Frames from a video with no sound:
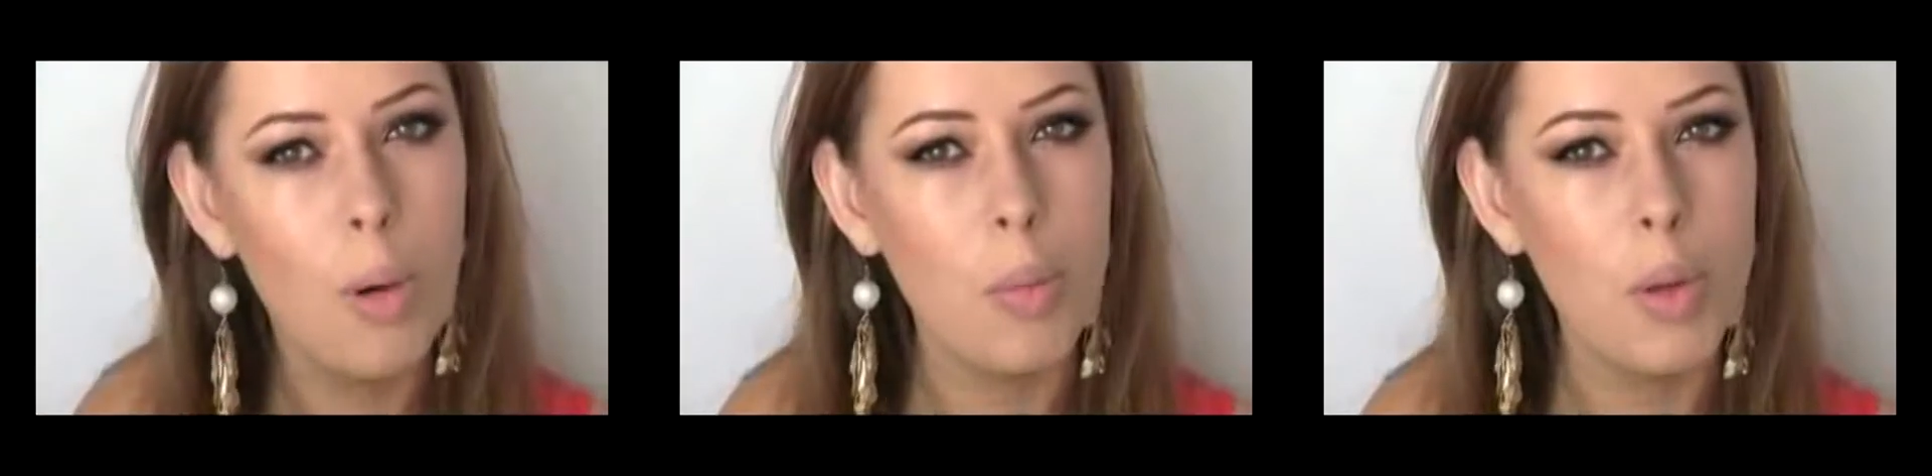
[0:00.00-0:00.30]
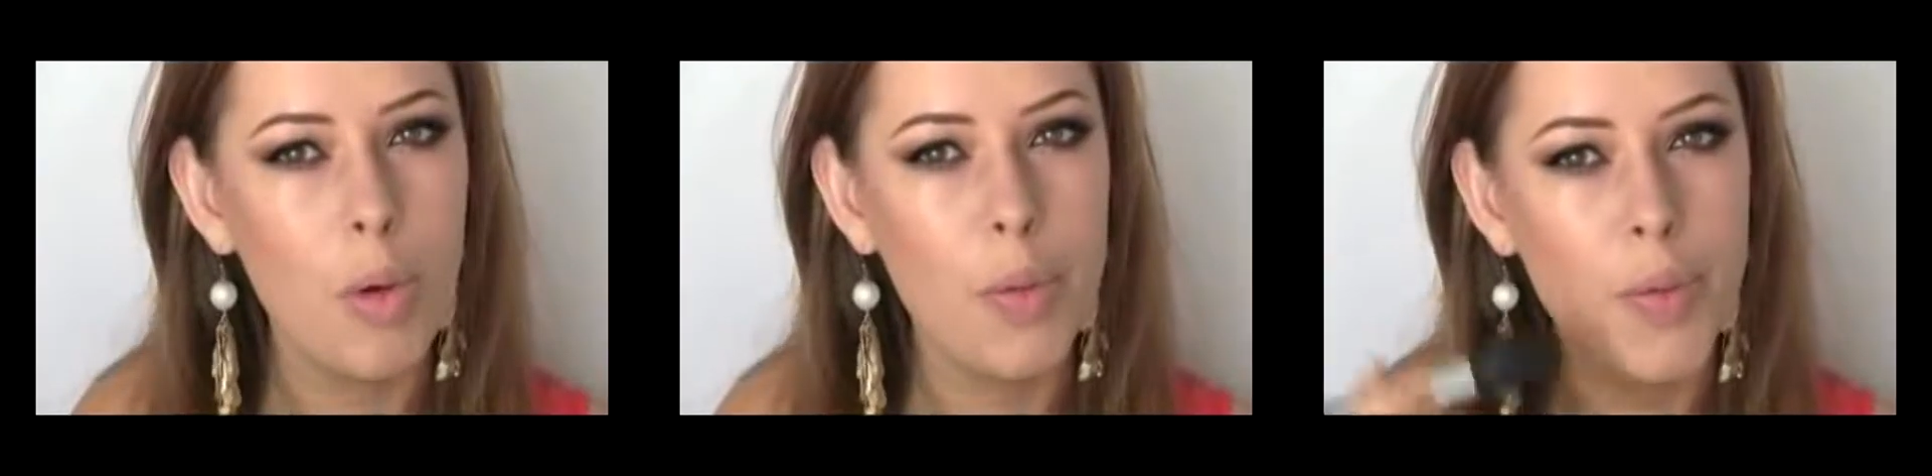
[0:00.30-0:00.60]
and
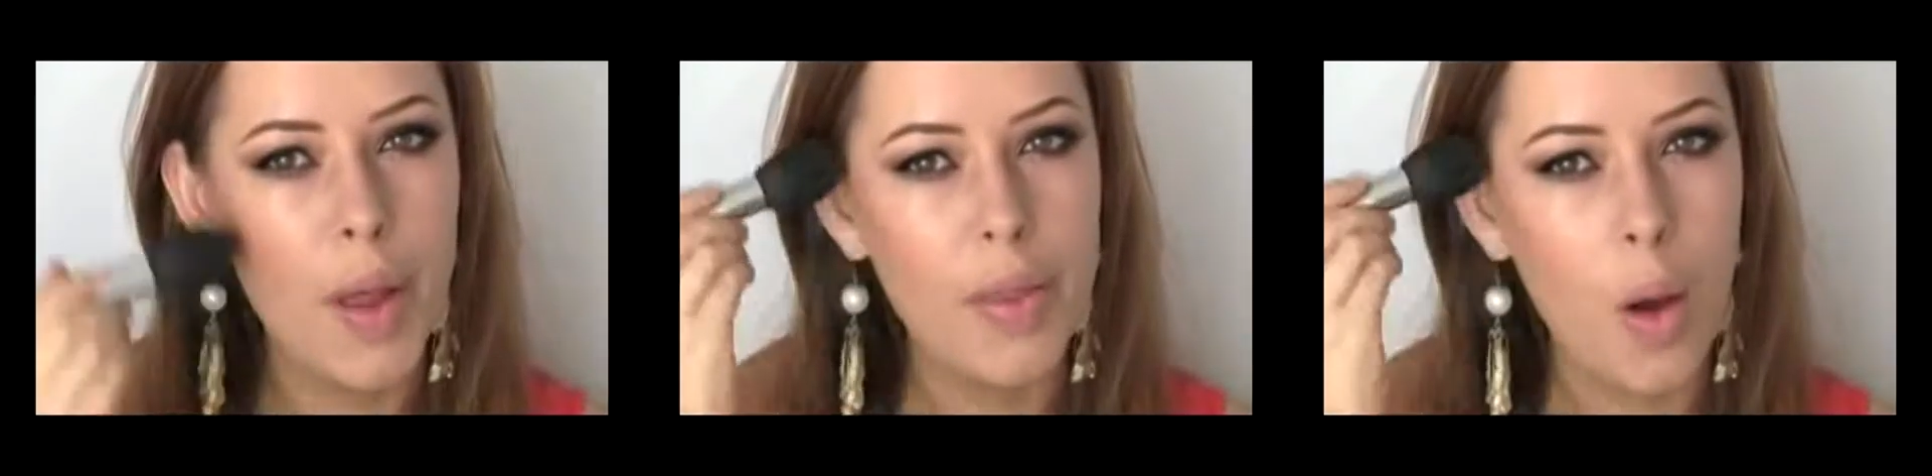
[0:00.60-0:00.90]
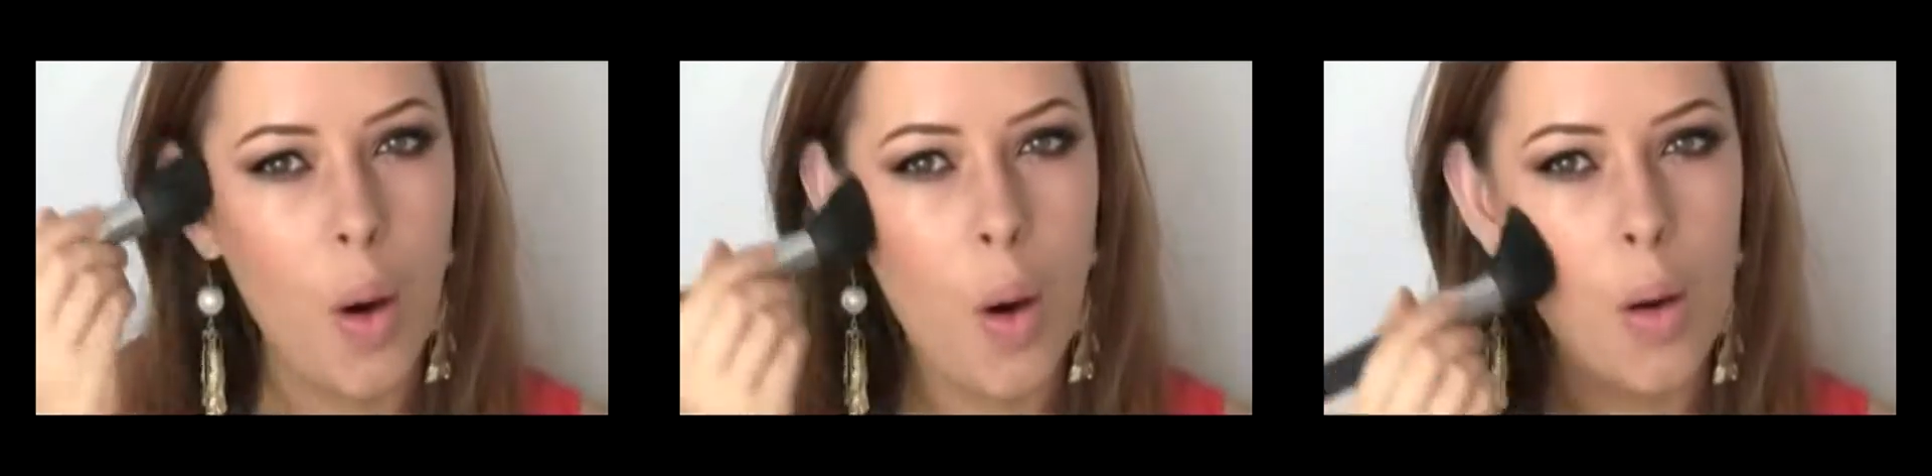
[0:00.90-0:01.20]
pop the
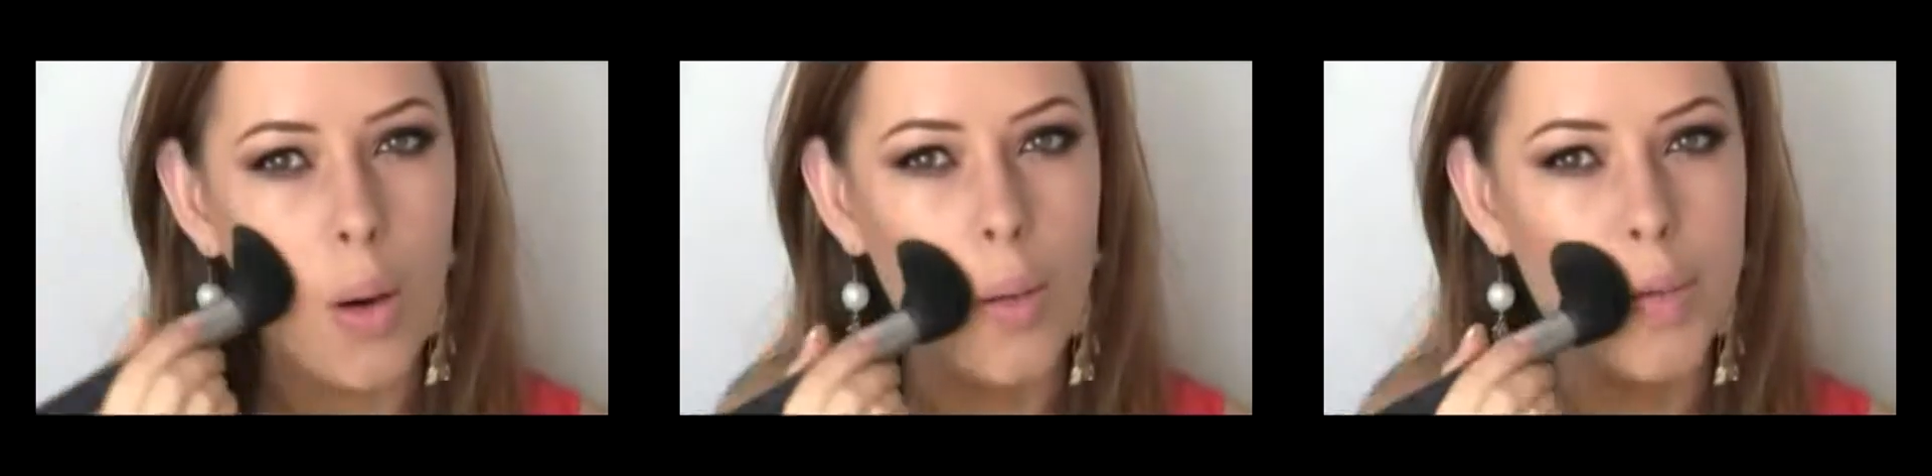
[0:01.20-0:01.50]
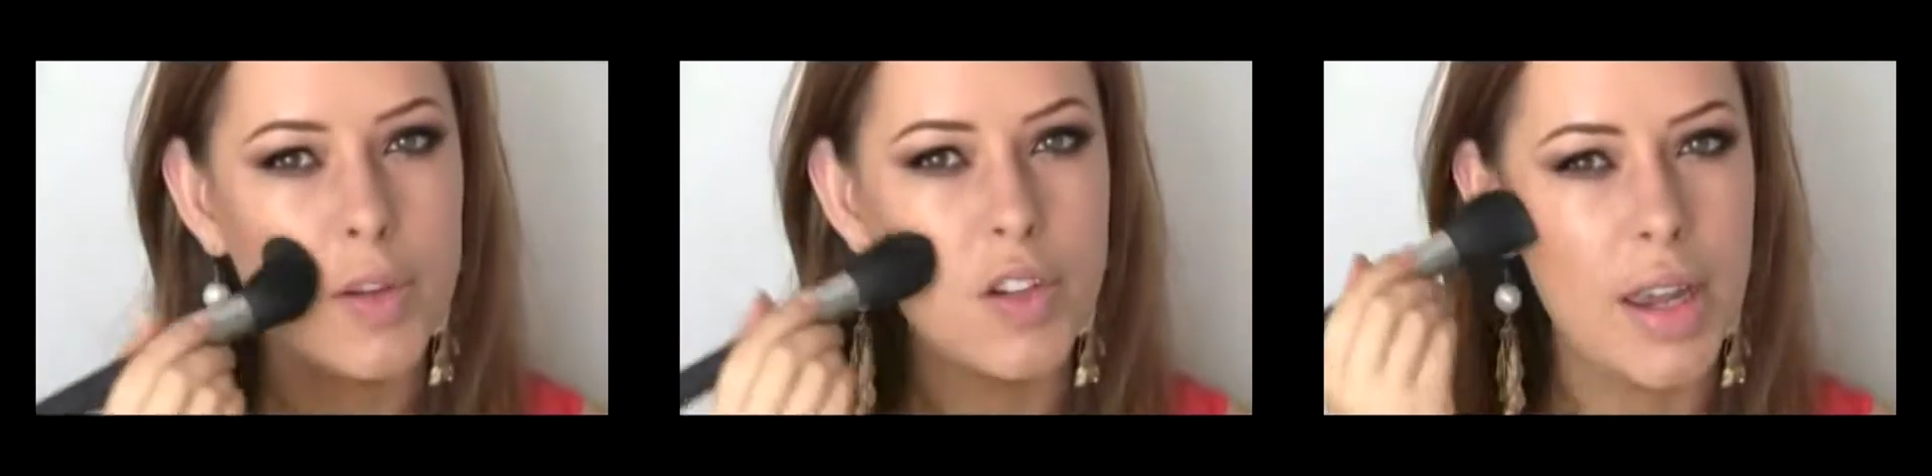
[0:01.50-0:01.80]
bronzer in the hollow of